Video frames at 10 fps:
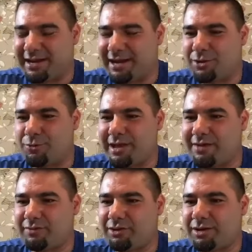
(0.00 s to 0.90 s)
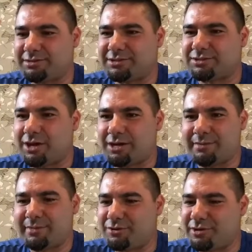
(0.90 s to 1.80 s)
I know we have a lot to talk
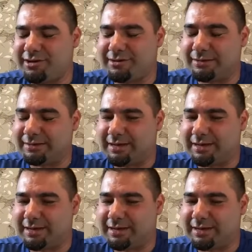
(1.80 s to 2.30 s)
about here.